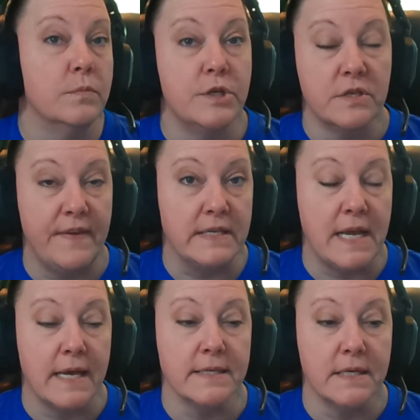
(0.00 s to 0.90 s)
which is
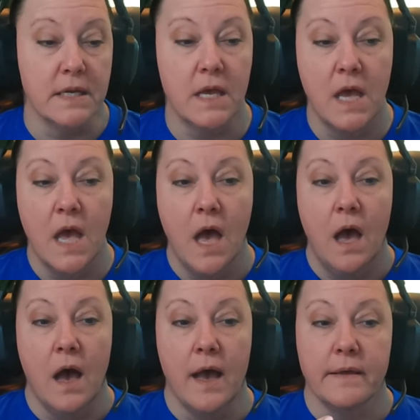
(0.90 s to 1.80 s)
fantastic.
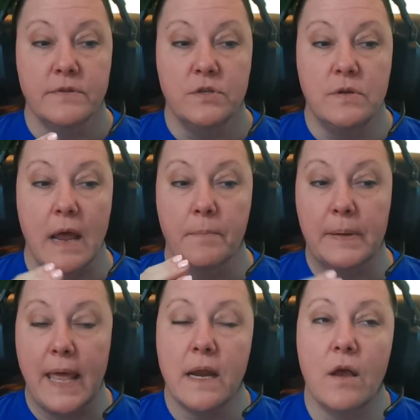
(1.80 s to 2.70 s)
I am
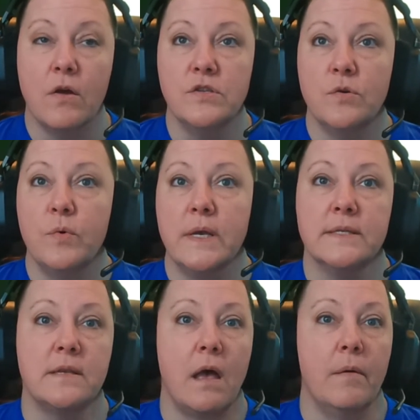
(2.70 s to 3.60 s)
planning on
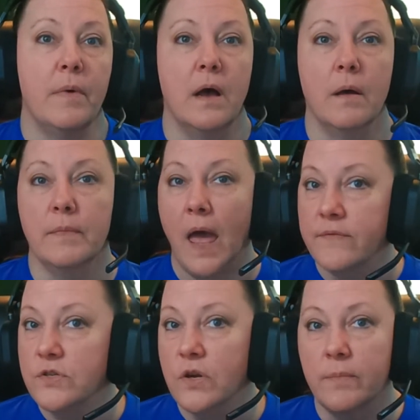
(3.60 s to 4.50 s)
doing some
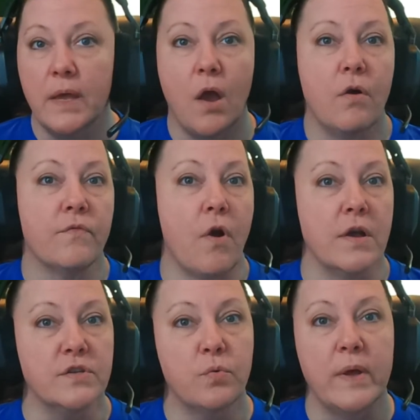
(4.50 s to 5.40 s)
live streaming over
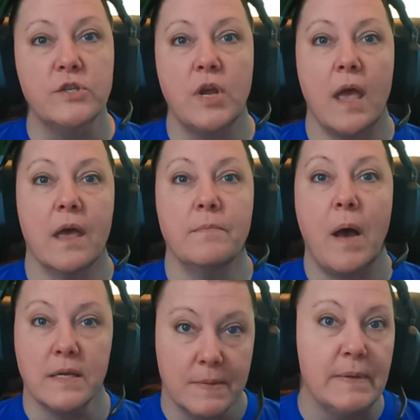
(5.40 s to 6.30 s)
on Twitch and
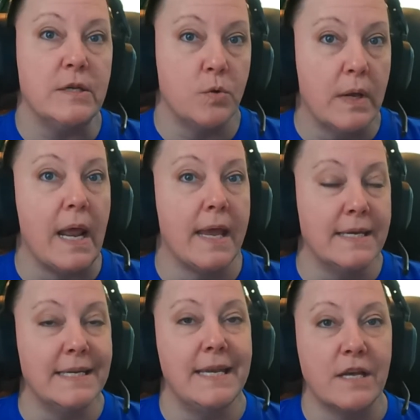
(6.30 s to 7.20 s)
possibly doing like
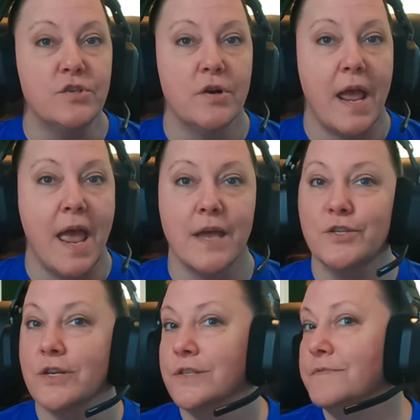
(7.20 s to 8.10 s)
I did yesterday
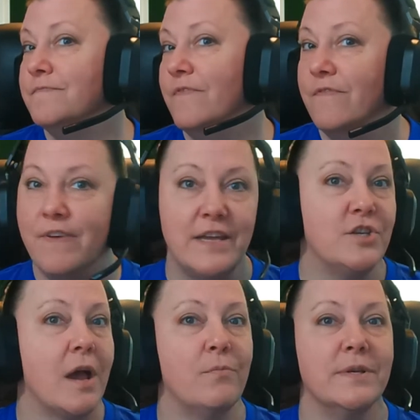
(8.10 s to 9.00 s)
and just
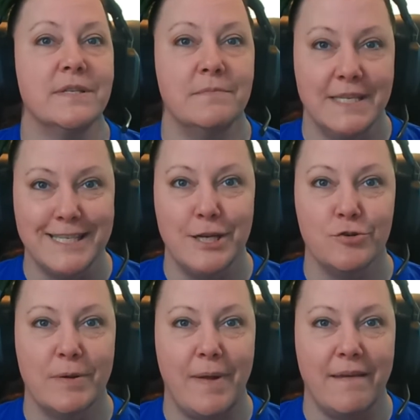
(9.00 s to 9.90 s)
veg out with some Disney
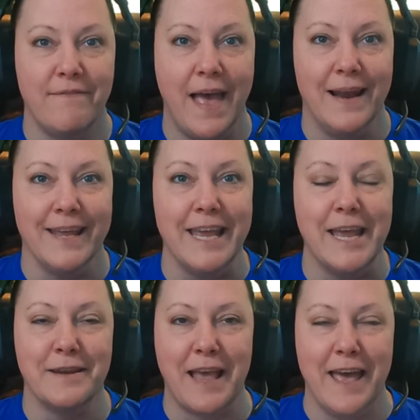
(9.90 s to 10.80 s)
Dreamlight
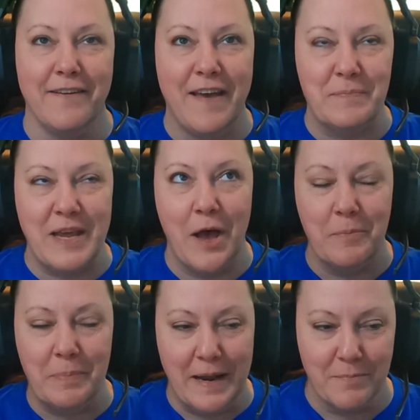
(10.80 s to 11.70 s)
Valley. It kind of helped to
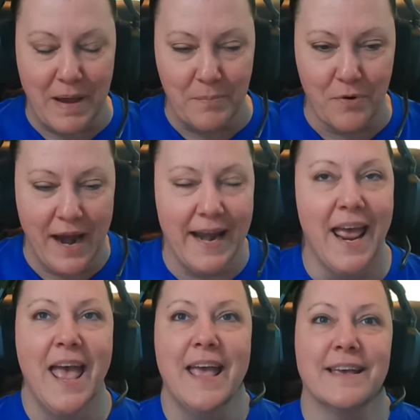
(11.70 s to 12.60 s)
unplug my brain
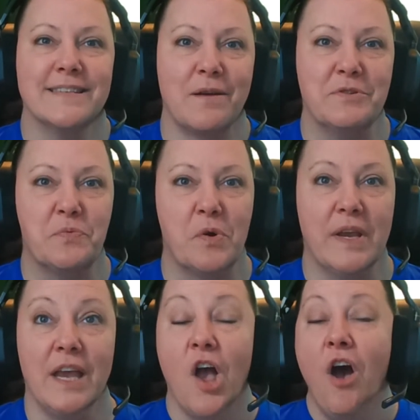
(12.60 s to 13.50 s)
because I was
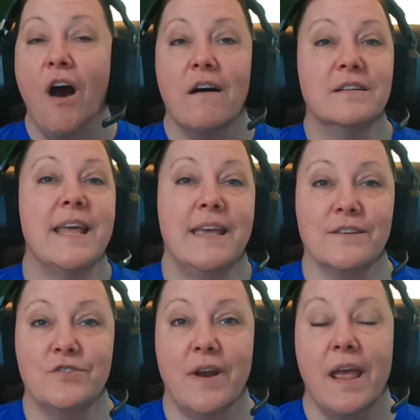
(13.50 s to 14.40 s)
working all day
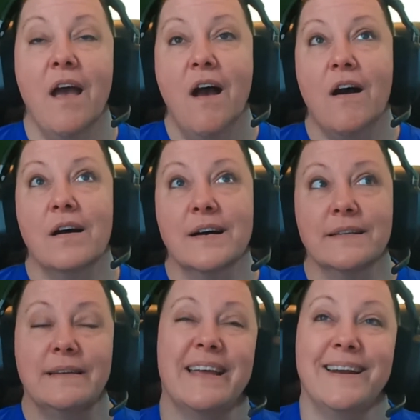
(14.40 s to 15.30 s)
yesterday
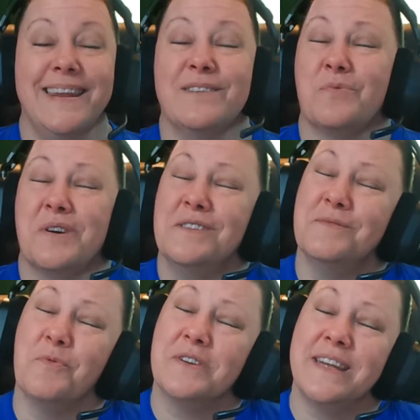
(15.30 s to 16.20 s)
on, and I need to work on
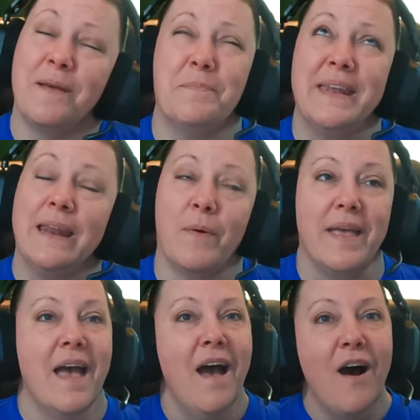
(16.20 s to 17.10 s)
some more today, but
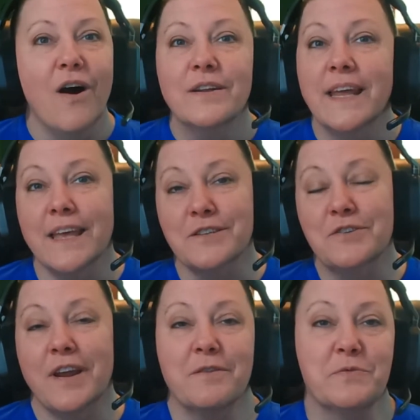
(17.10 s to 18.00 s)
anyway, all day
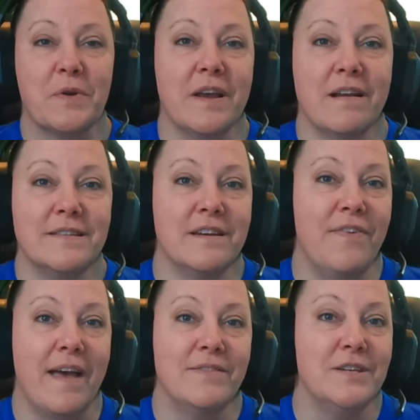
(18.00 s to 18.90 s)
yesterday I was working on
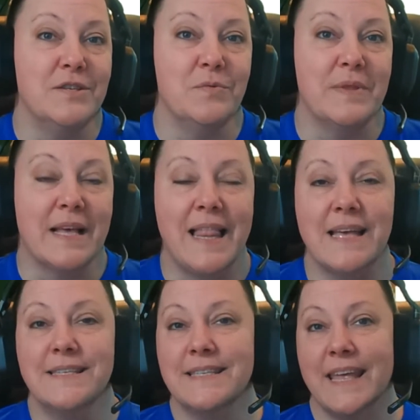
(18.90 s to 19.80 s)
stuff having to do with the
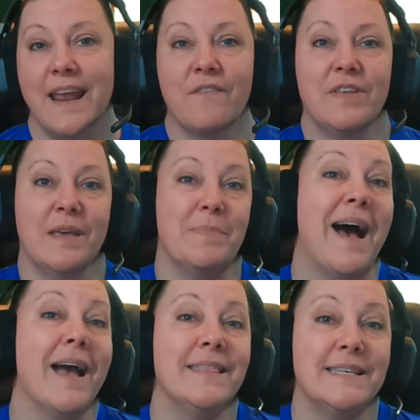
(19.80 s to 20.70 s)
classes, getting everything
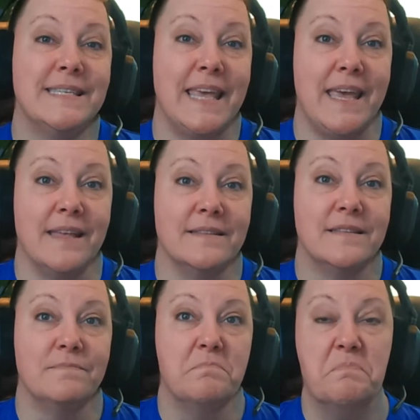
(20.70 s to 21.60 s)
behind the
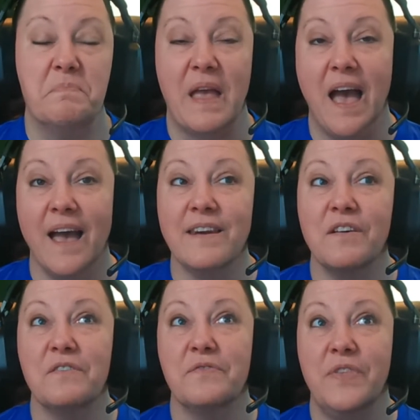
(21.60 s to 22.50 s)
scenes, kind
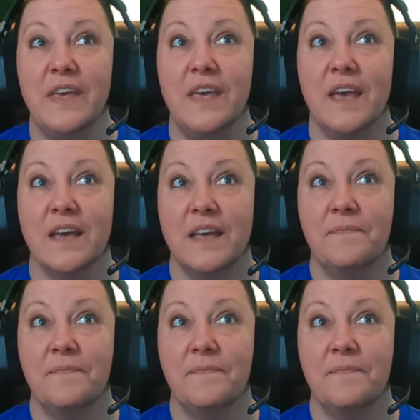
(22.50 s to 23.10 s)
of the